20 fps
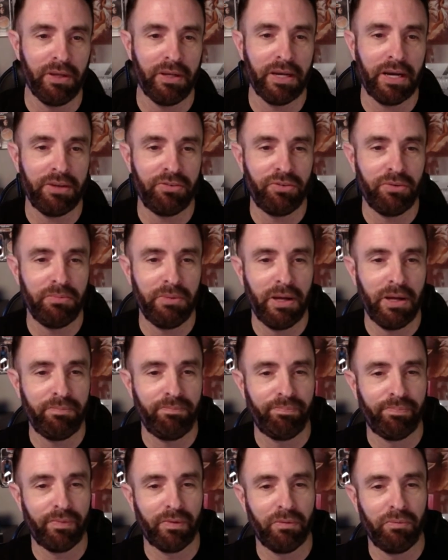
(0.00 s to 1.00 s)
Got you, man.
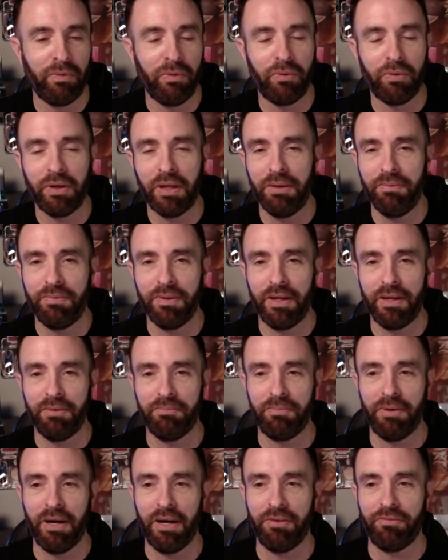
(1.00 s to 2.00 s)
We will keep that in
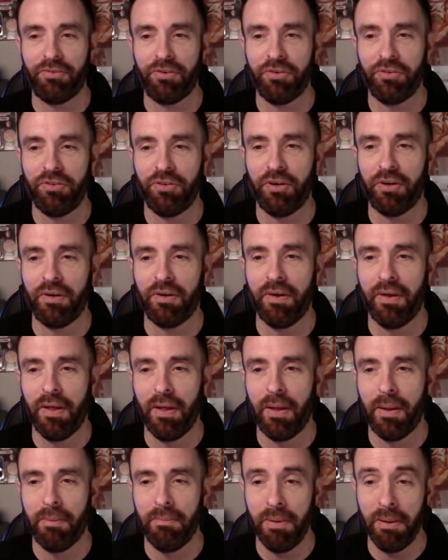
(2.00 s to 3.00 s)
mind for sure.
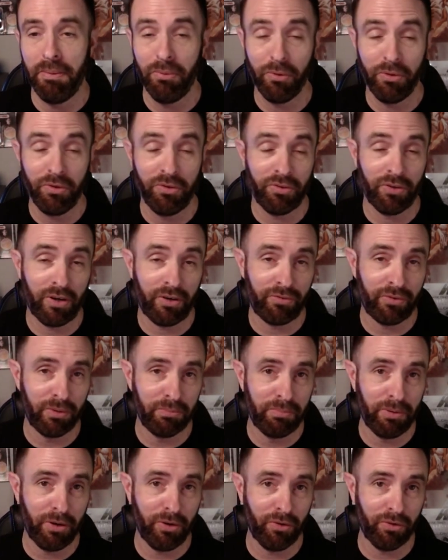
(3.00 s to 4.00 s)
Maybe we'll just offer
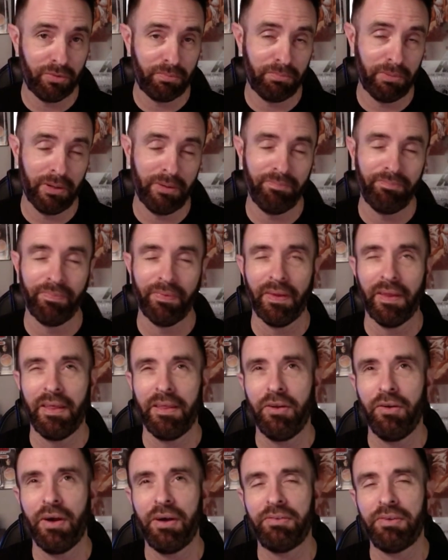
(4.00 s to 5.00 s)
both, but
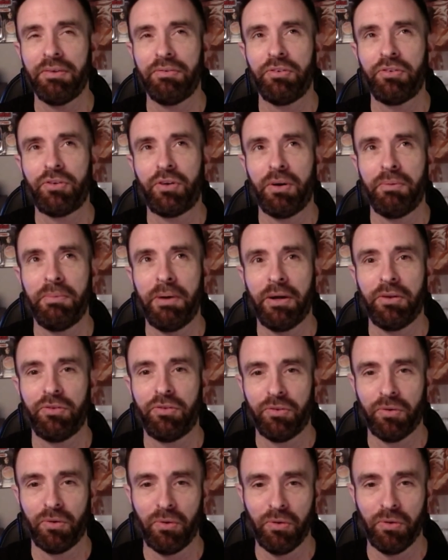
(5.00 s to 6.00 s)
you have to have a certain amount
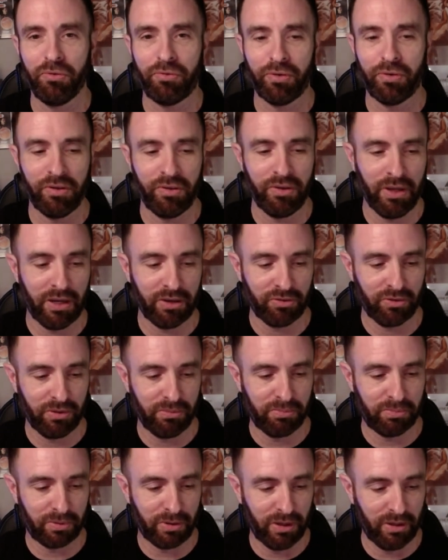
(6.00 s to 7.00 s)
sold for it to actually
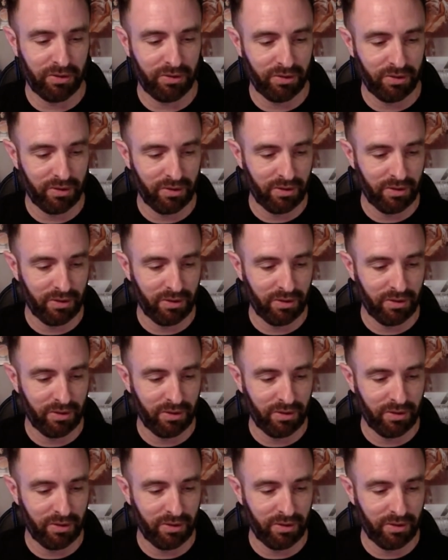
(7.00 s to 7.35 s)
print.